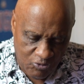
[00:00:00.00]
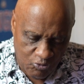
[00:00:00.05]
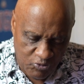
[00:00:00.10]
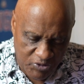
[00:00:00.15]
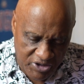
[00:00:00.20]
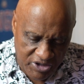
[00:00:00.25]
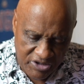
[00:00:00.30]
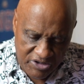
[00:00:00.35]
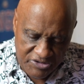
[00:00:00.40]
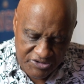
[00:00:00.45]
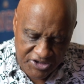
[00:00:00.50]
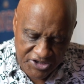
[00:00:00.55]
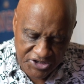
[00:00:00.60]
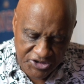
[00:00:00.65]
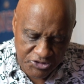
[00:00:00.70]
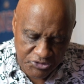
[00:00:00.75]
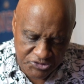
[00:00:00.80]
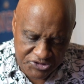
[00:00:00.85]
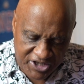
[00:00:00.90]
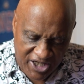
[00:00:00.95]
with
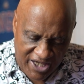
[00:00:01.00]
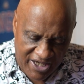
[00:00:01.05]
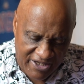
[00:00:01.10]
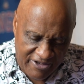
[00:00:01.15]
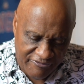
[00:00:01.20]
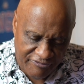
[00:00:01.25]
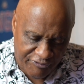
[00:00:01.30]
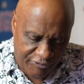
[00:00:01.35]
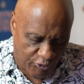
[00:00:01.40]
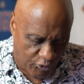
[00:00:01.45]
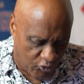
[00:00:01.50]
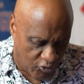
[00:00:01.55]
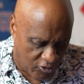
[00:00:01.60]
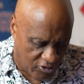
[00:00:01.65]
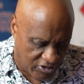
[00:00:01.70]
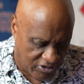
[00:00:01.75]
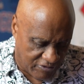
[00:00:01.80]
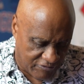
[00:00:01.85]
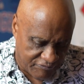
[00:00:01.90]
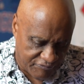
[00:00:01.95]
the UK
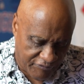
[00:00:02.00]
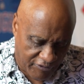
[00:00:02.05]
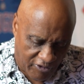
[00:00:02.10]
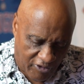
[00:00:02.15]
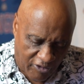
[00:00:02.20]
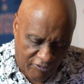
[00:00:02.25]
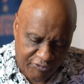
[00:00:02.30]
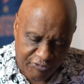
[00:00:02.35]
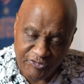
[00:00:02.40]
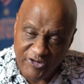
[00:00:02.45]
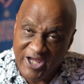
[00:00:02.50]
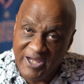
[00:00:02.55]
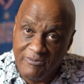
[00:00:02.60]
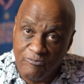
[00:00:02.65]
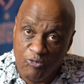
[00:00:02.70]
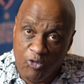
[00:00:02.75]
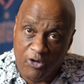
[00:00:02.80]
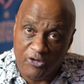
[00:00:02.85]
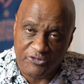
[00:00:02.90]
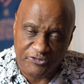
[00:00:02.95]
for a
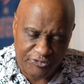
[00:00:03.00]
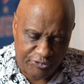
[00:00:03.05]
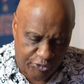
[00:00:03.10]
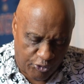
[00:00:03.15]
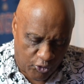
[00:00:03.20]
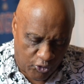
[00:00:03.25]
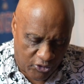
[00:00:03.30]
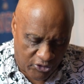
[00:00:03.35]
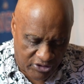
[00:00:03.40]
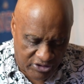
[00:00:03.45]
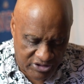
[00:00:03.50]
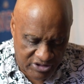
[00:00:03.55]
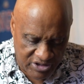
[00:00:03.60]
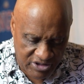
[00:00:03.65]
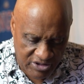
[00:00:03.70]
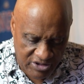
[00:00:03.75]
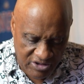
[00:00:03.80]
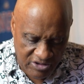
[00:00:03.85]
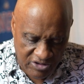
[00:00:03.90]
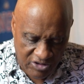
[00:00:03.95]
framework for
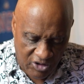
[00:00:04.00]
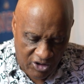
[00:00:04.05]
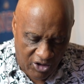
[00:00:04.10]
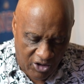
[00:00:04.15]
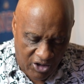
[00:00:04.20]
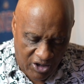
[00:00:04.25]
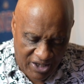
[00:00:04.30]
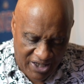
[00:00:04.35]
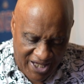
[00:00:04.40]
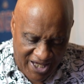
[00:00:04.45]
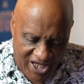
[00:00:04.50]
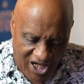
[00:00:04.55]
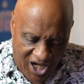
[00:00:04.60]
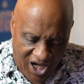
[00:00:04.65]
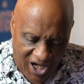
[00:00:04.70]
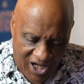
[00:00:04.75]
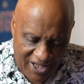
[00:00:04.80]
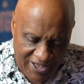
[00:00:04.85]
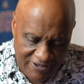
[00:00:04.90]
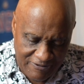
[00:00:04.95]
uh,
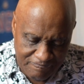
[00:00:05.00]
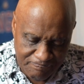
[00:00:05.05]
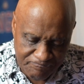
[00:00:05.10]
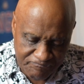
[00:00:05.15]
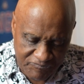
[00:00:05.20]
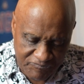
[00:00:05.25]
AI,